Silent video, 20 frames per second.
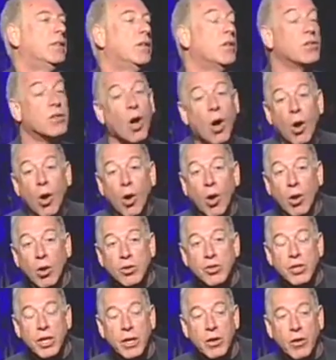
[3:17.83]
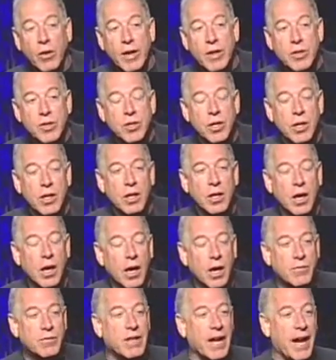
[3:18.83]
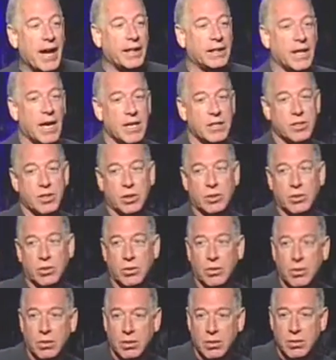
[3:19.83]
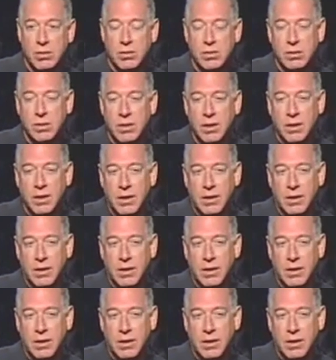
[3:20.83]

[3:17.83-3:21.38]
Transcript: There's a whole generation of diagnostic tools,